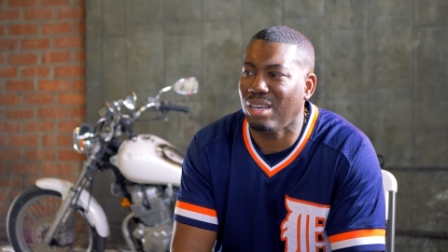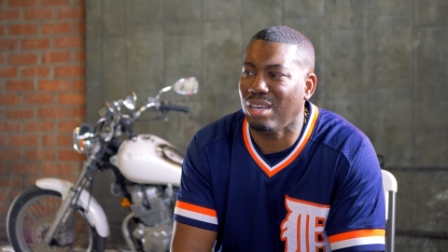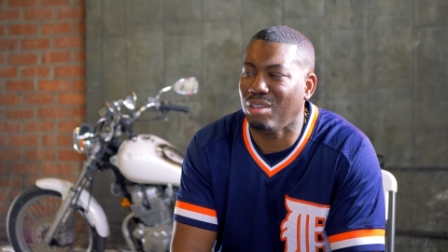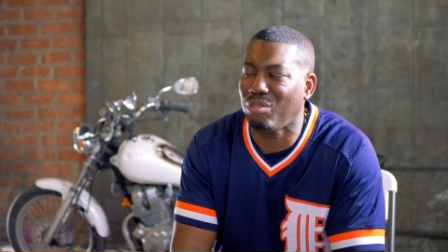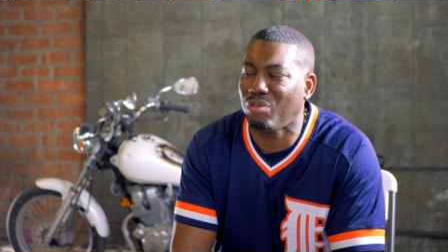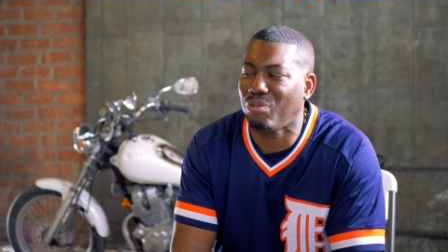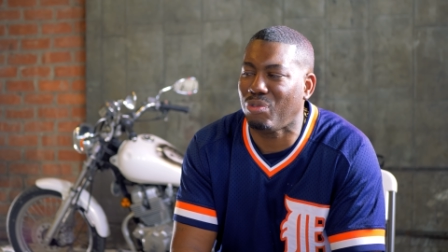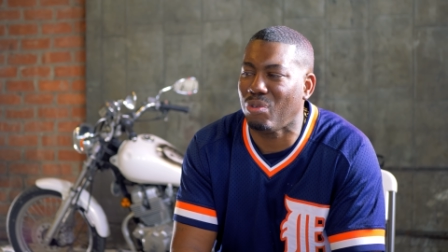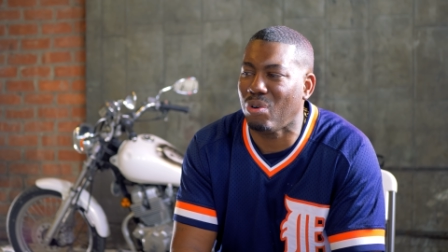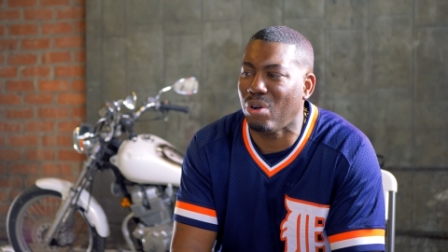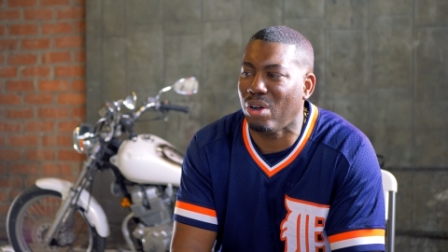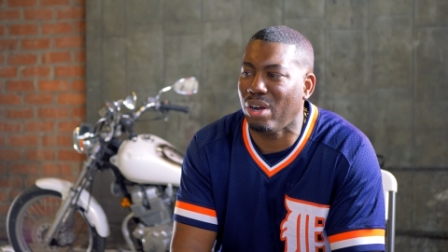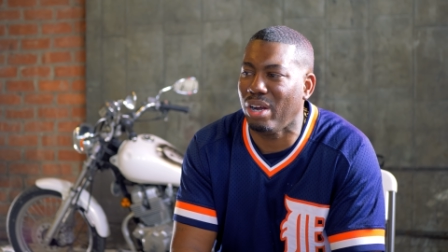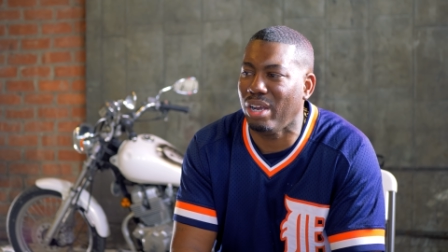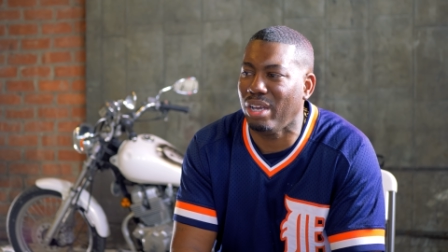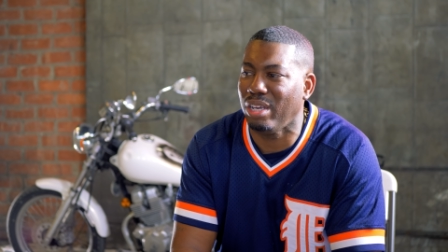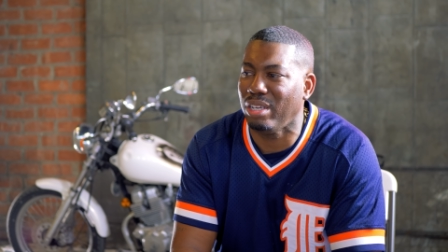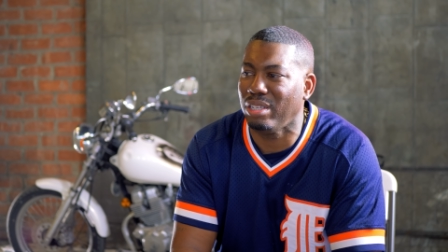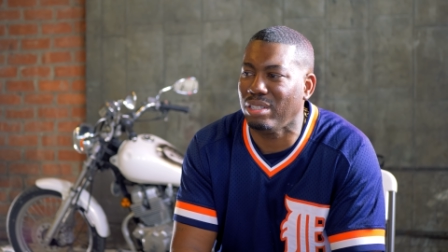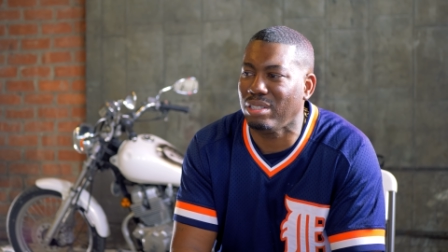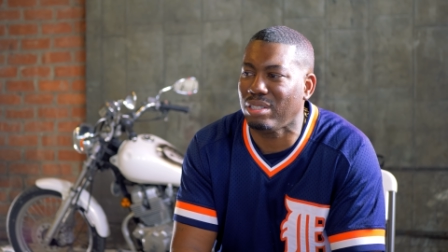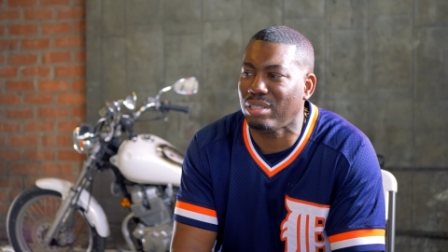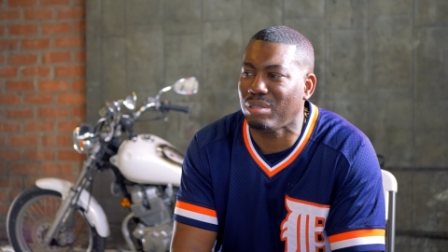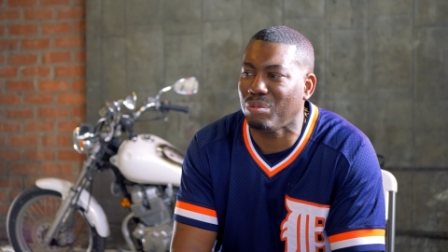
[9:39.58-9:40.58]
as far
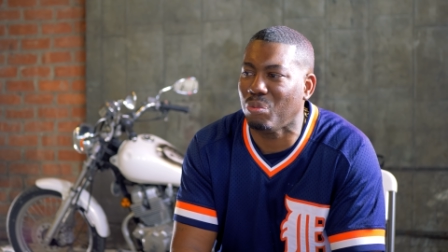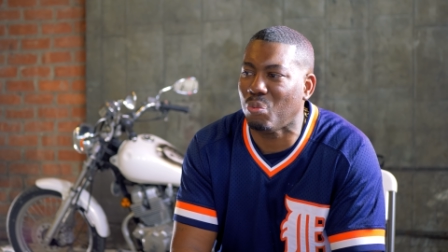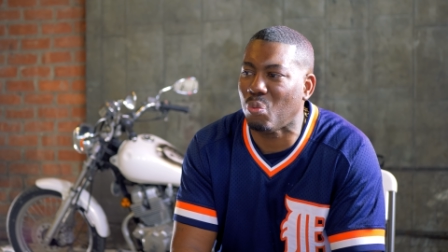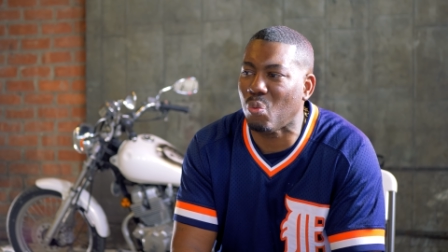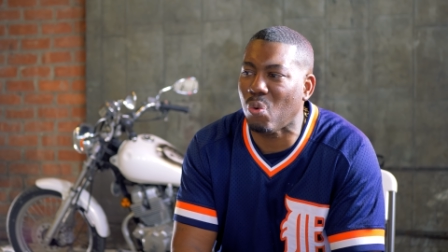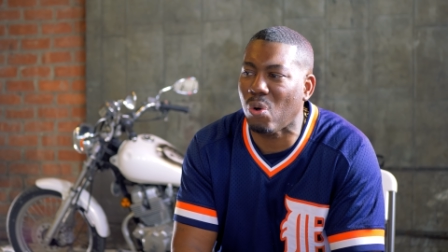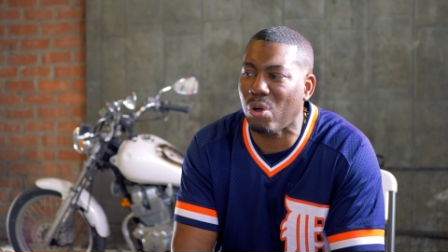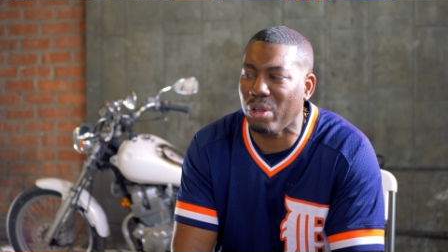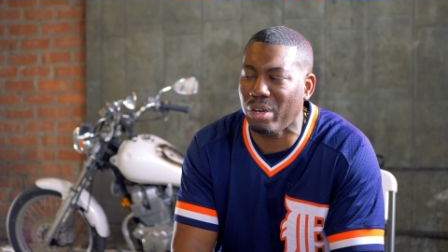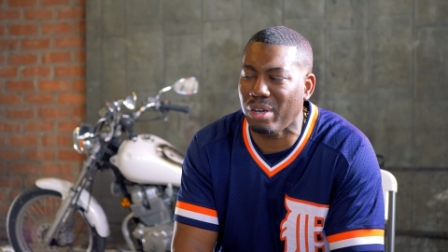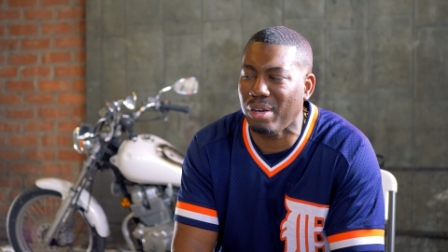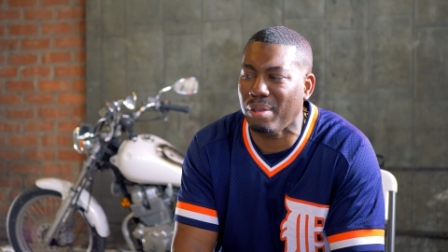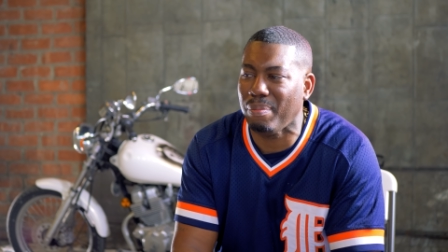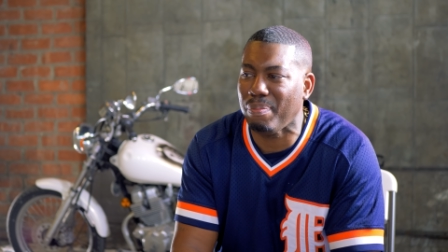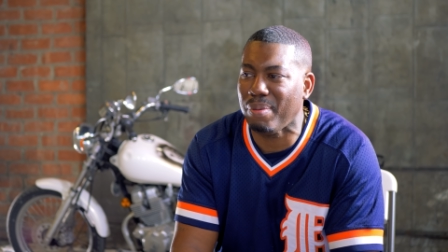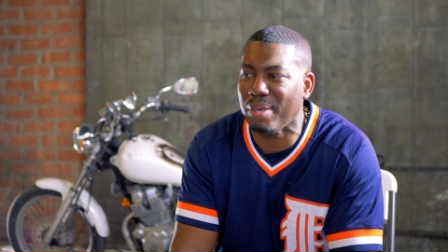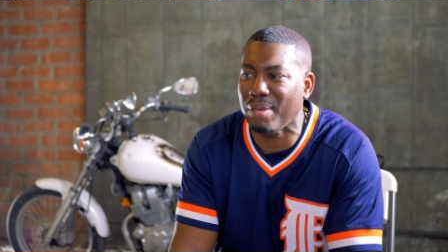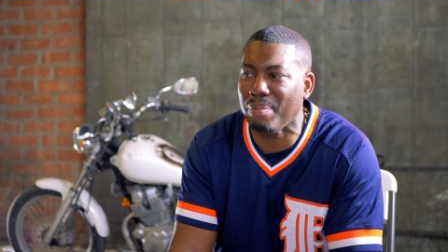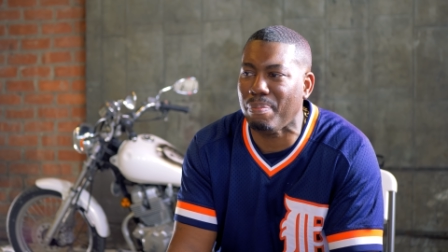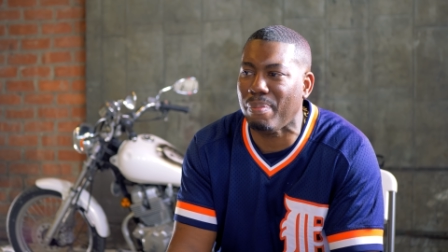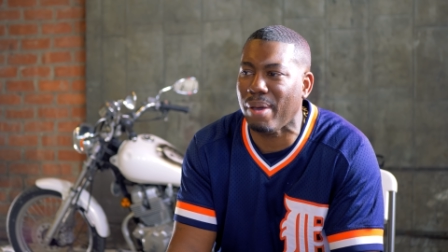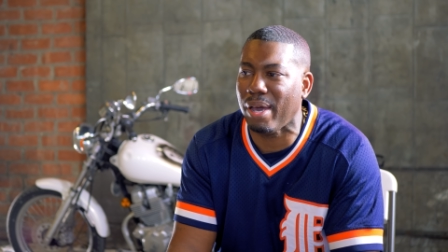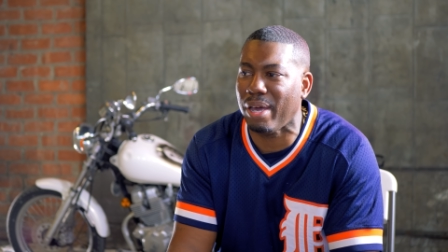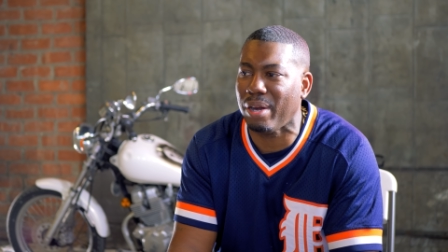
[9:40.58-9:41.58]
as wanting to
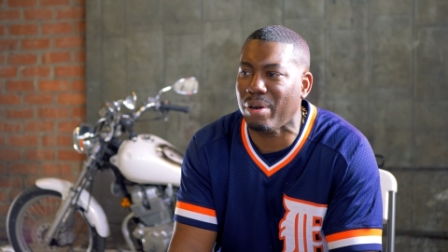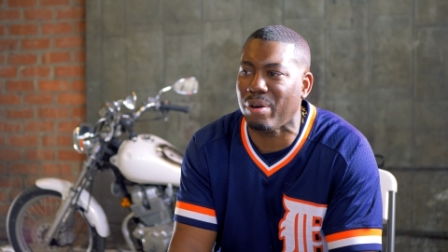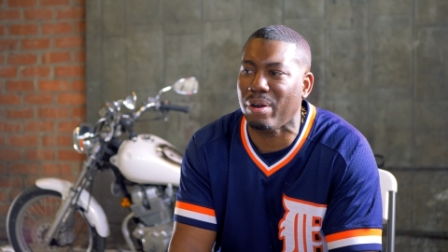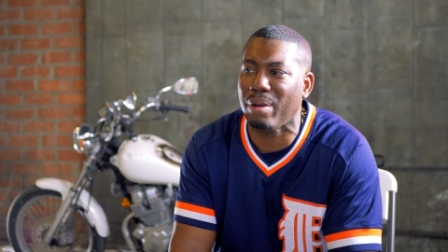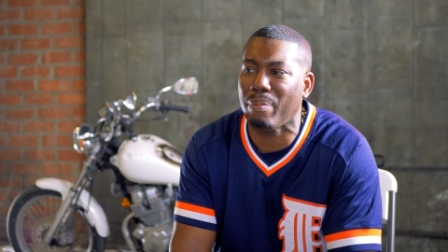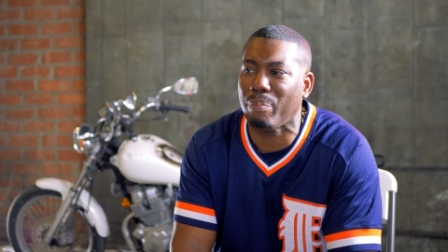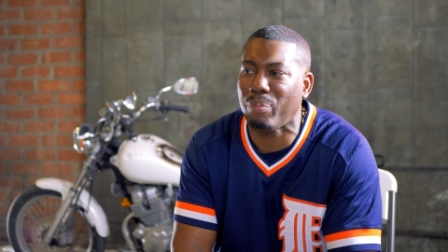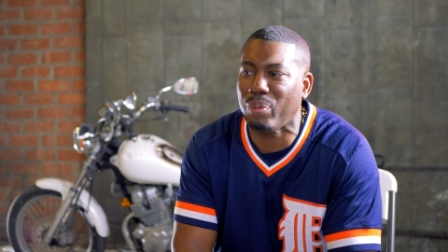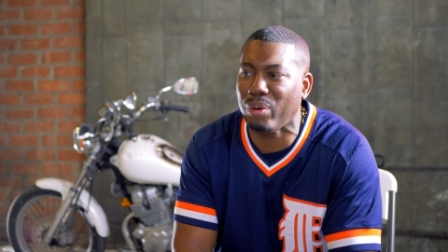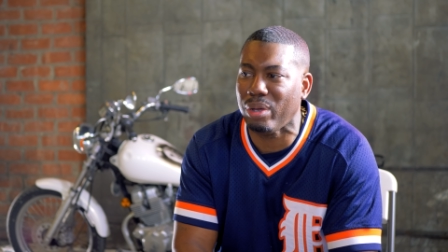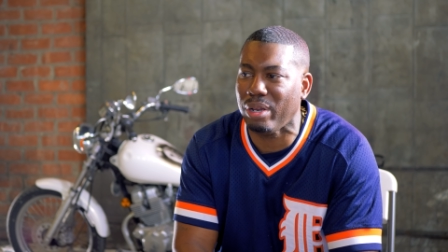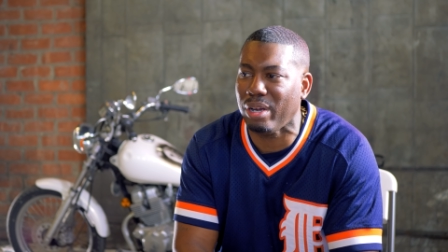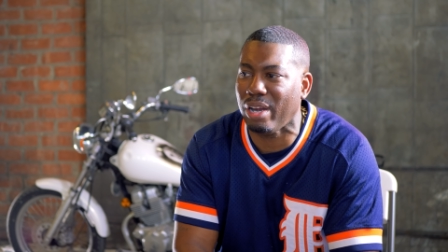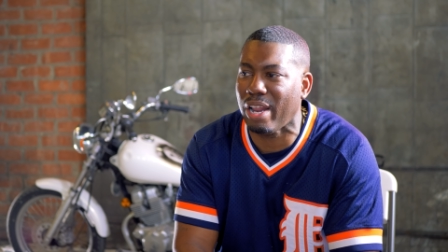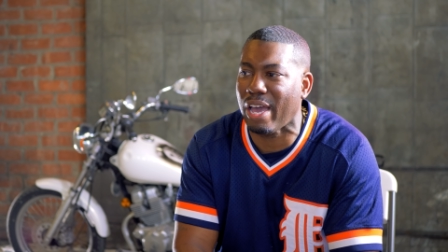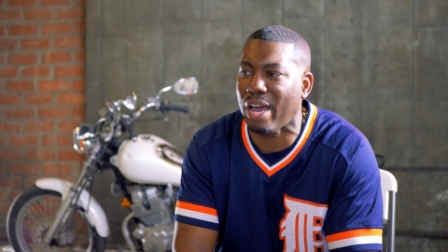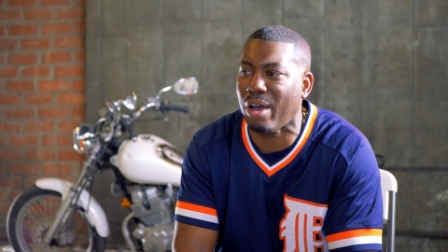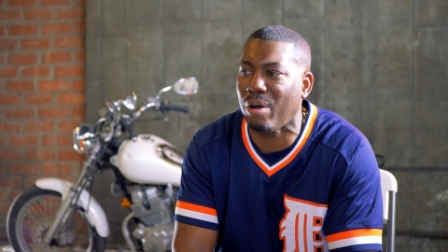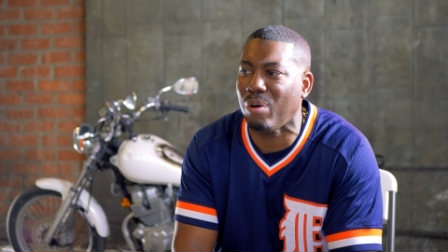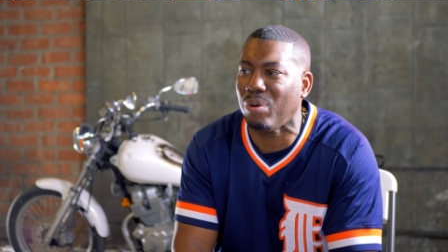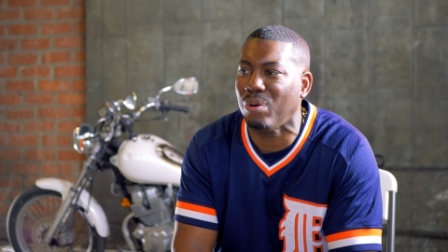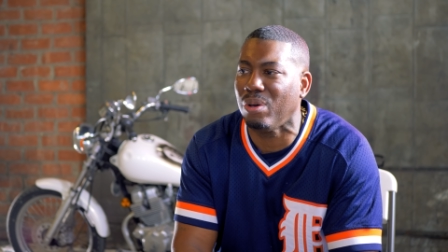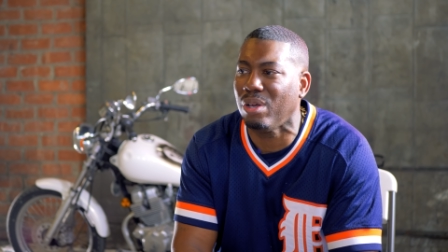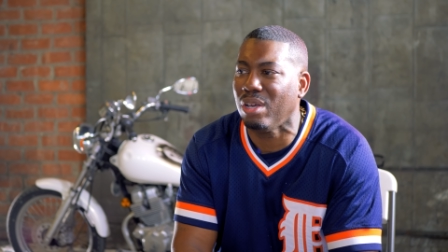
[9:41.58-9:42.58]
be better and putting
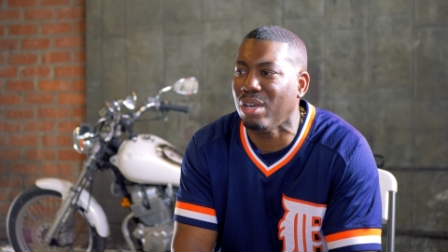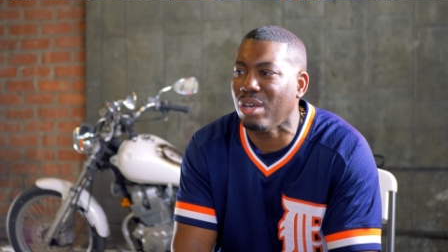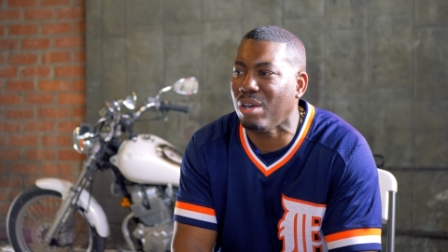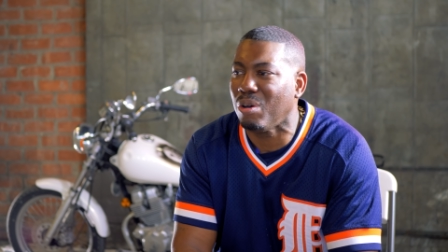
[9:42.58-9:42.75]
out,